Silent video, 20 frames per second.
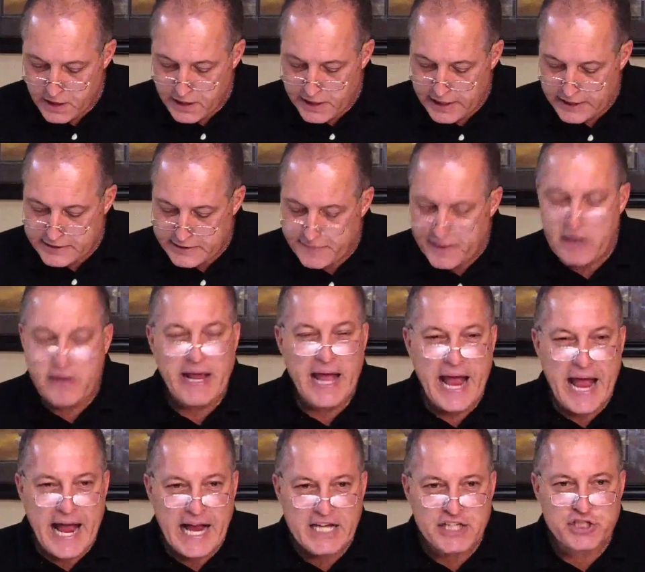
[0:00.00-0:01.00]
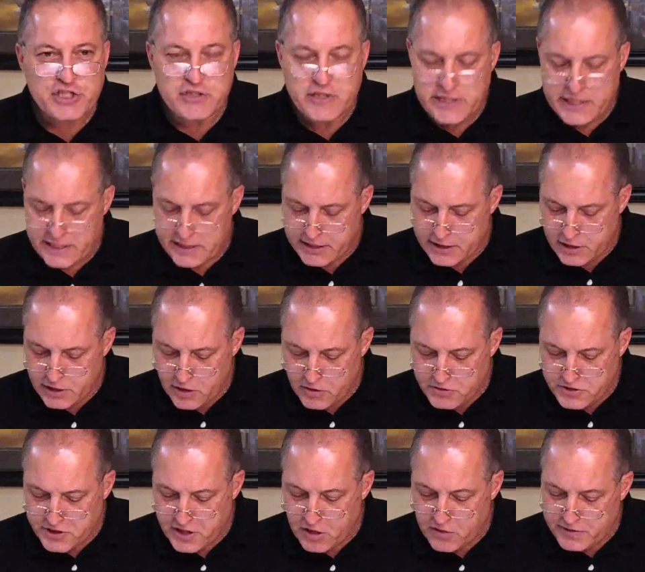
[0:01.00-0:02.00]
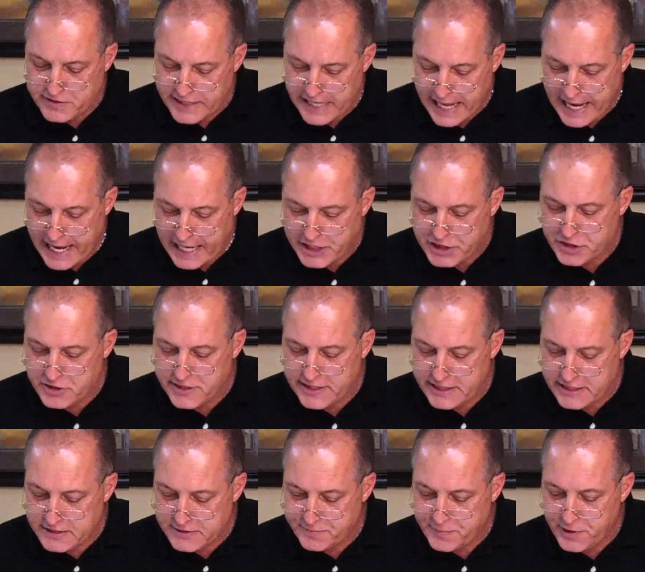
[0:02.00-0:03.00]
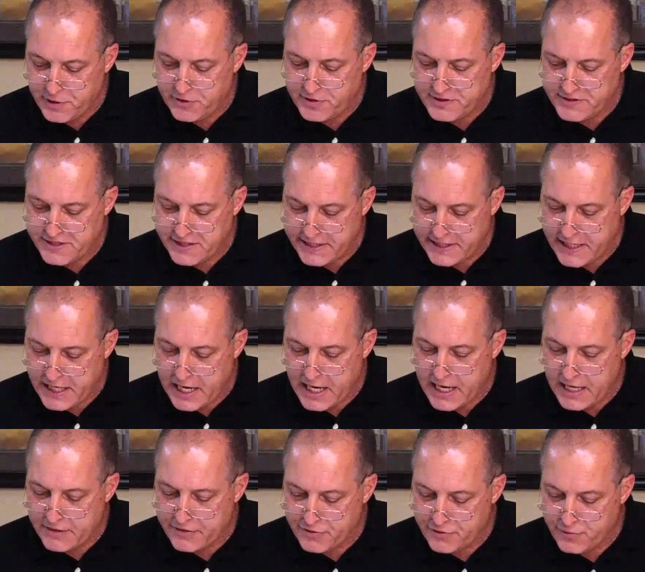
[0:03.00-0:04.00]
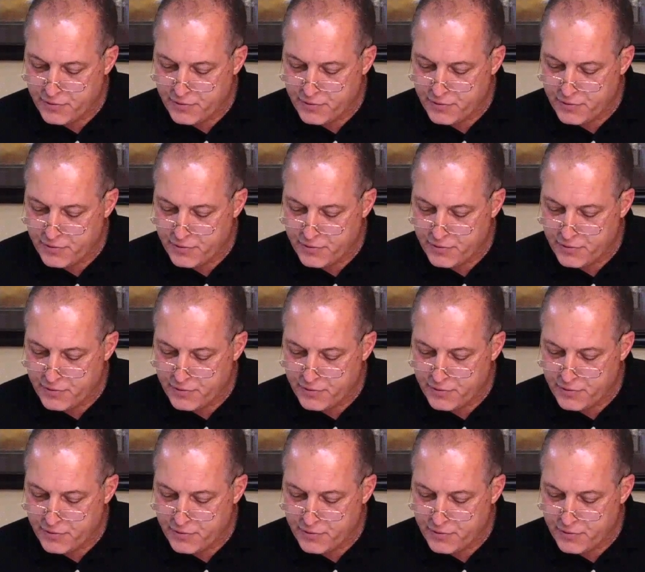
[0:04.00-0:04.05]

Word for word: It's about actually, gnosko is actually experiencing God